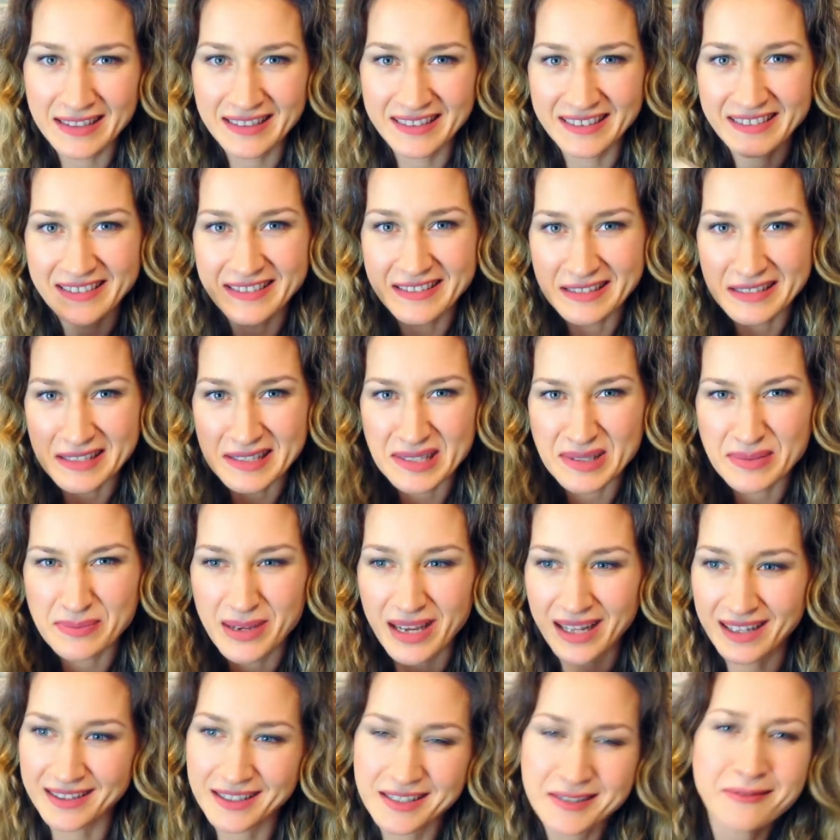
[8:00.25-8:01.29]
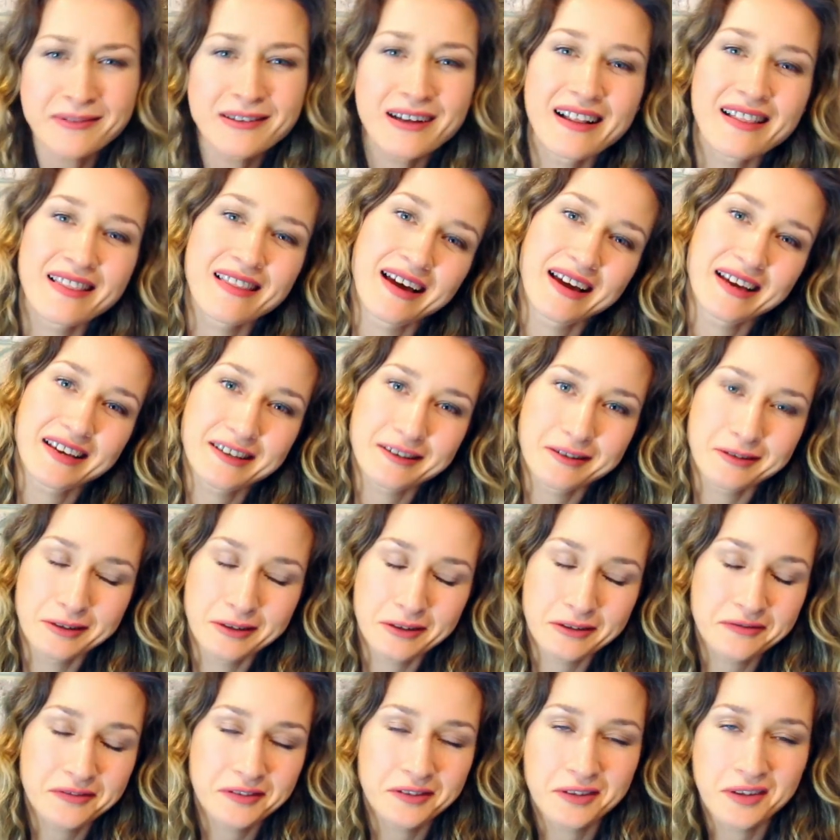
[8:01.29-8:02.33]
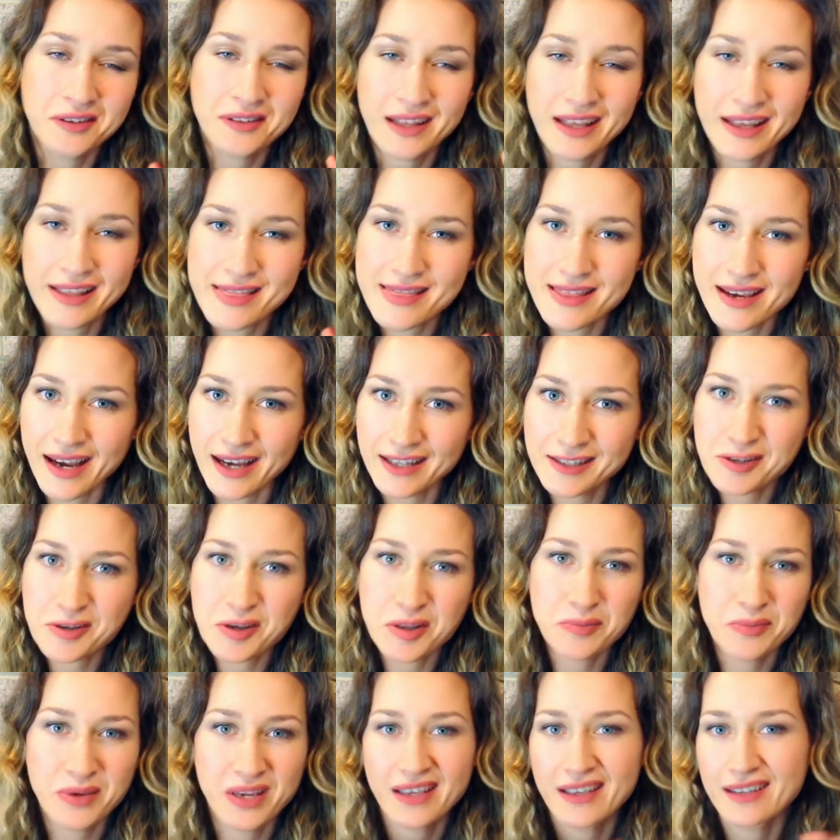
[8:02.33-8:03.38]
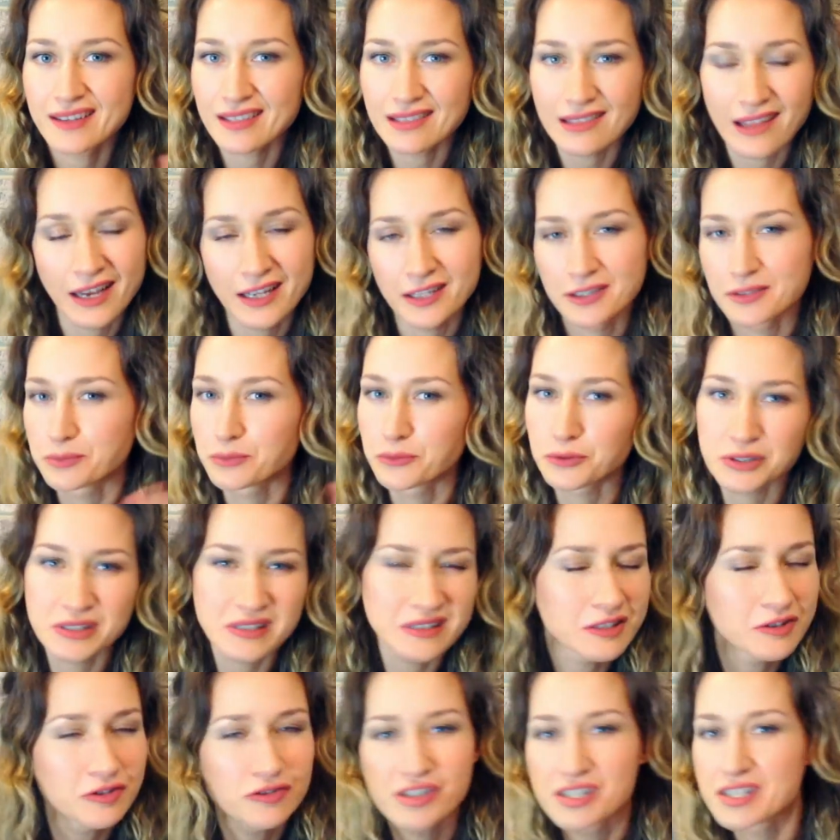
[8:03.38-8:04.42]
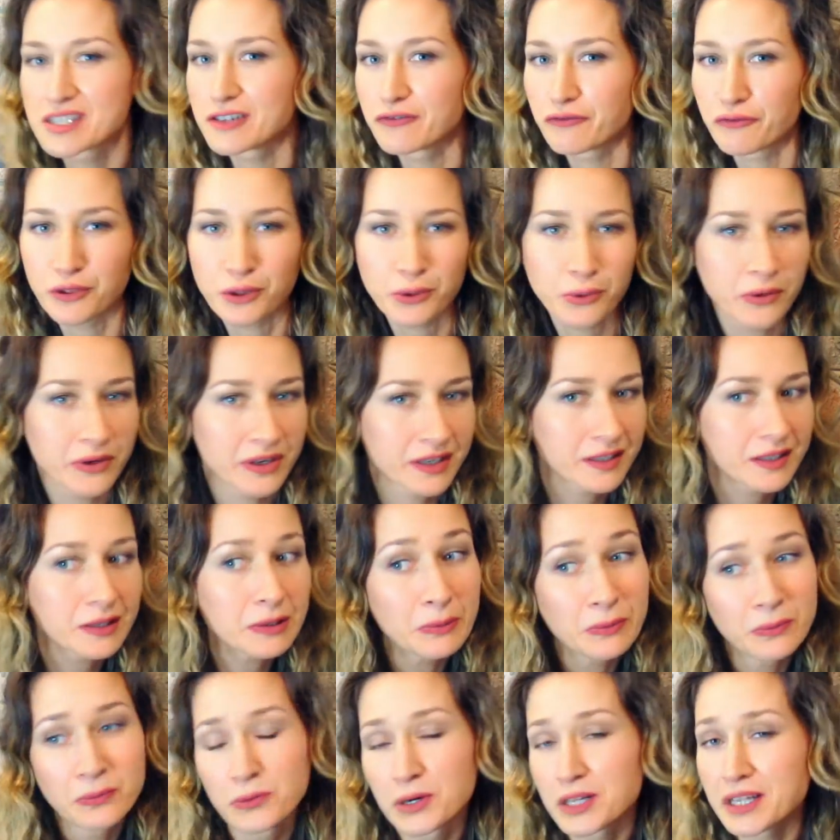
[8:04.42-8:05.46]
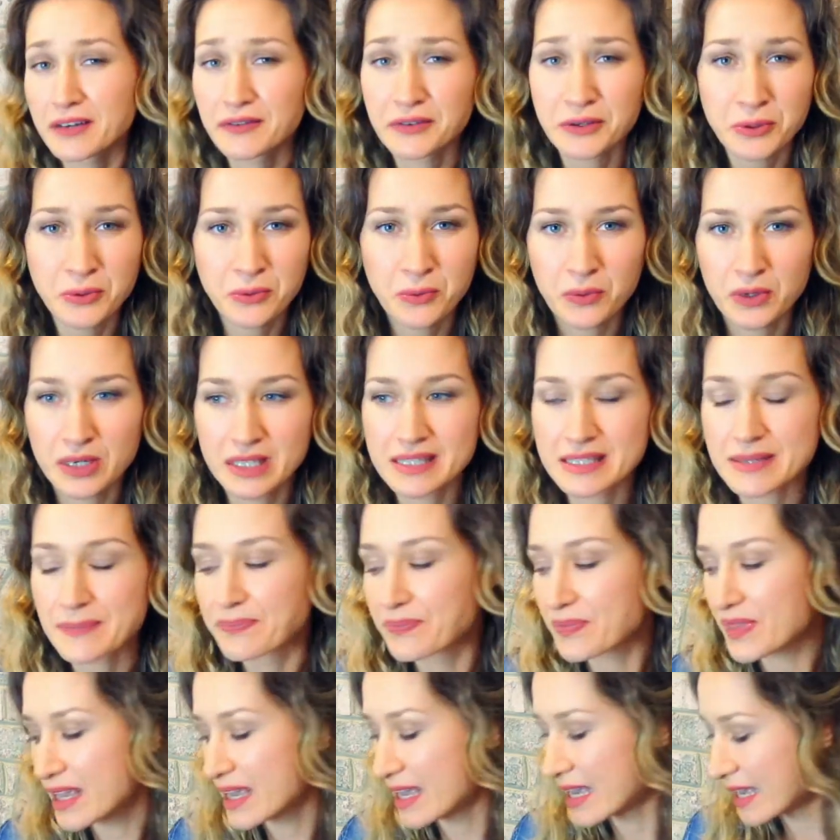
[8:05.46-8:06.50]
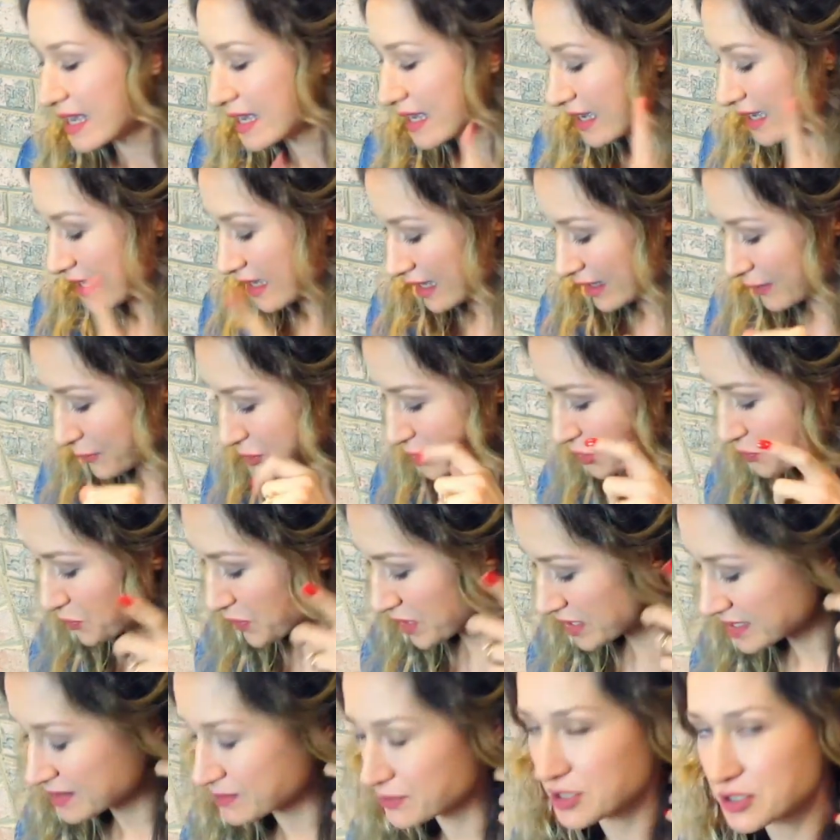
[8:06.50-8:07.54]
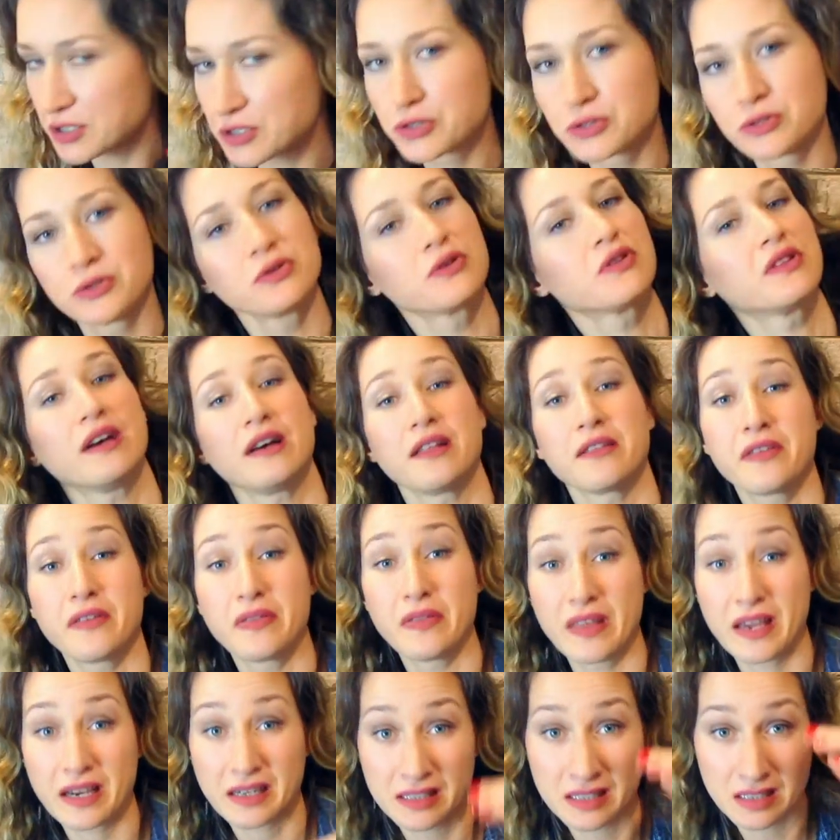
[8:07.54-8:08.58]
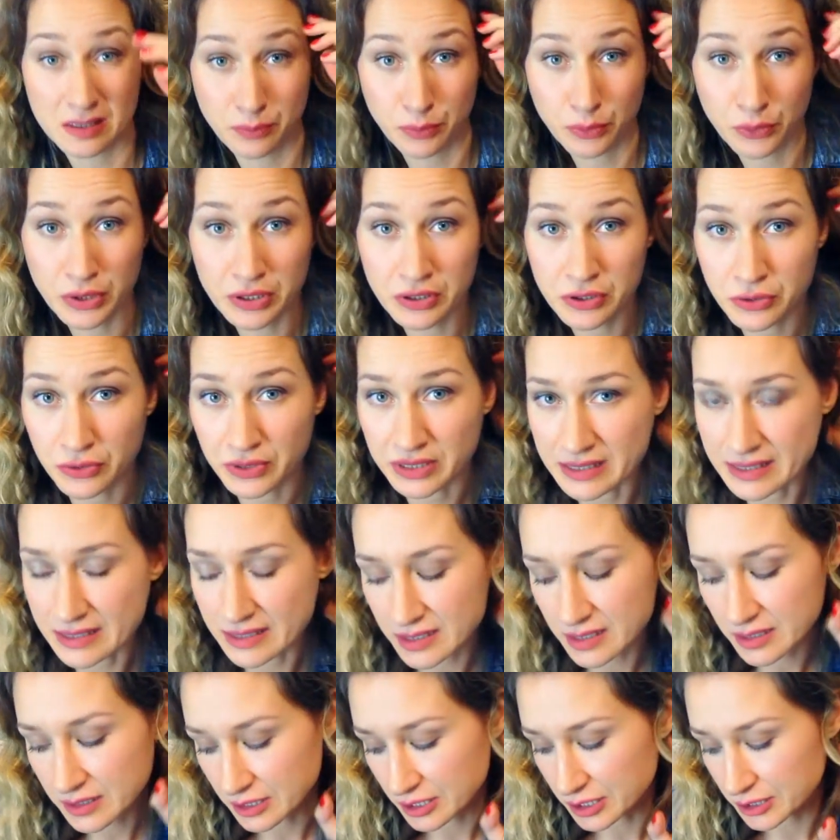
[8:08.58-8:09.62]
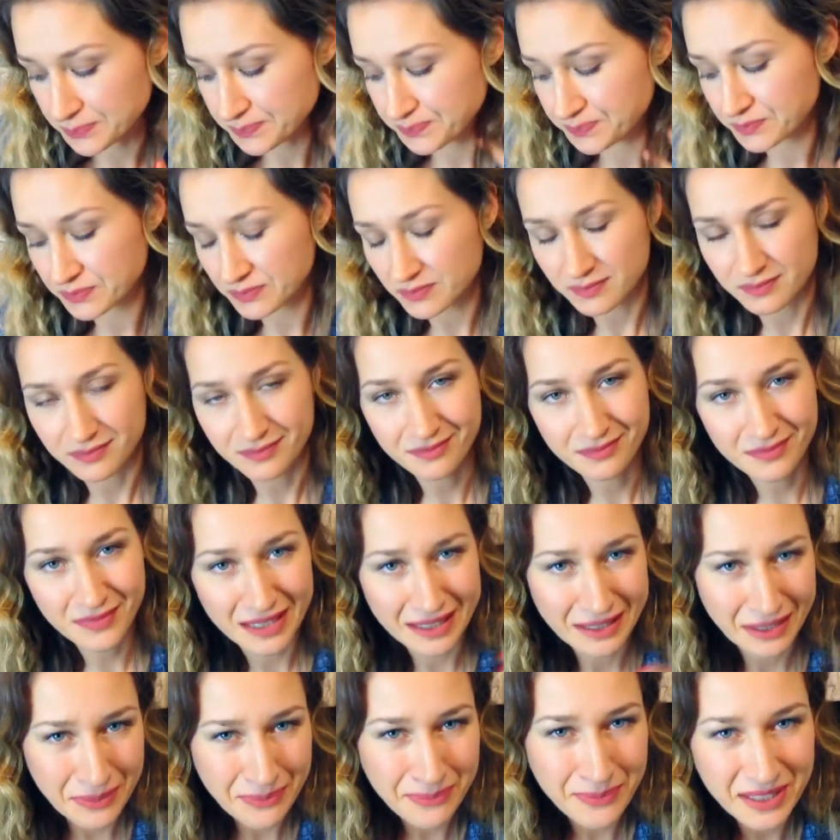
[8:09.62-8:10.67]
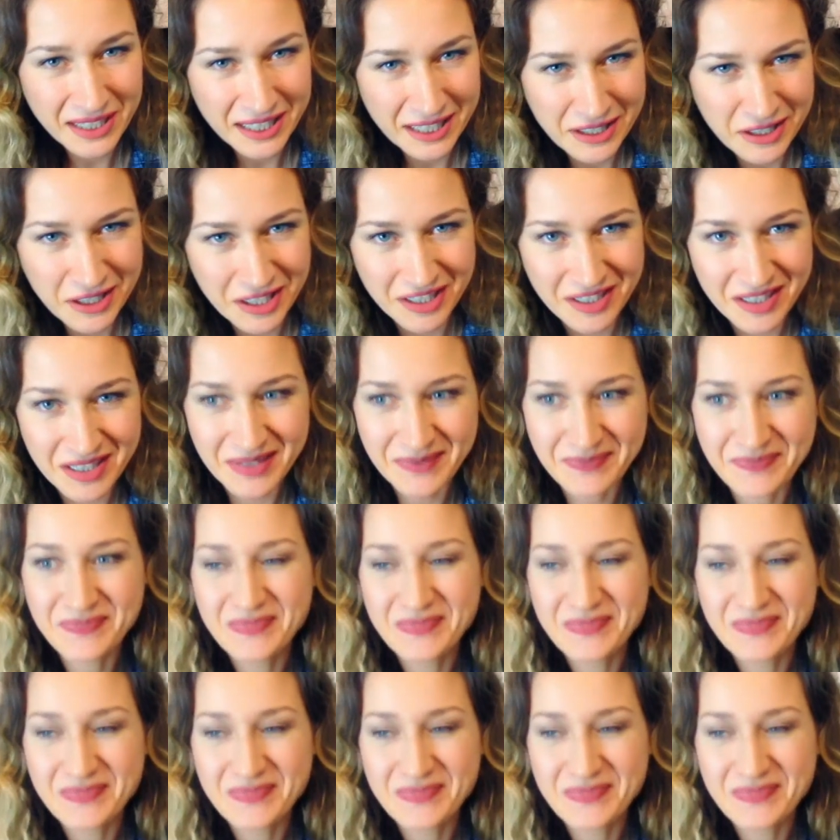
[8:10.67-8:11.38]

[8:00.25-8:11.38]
of smell. That's what I like, If you don't like that, you can make it lighter, more citrusy, floral, whatever you want. Which brings me to the next point to consider, combinations.